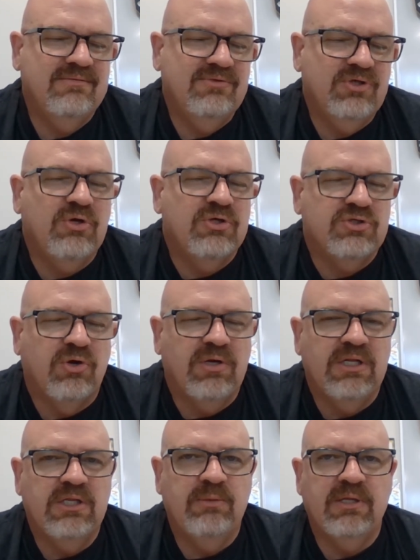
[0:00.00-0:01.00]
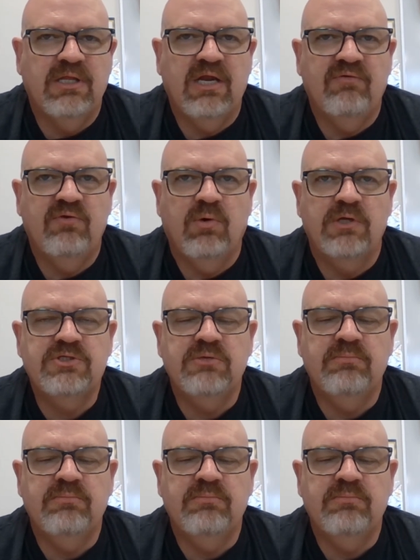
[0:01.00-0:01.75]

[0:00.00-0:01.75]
you can turn in a little bit later if you want to,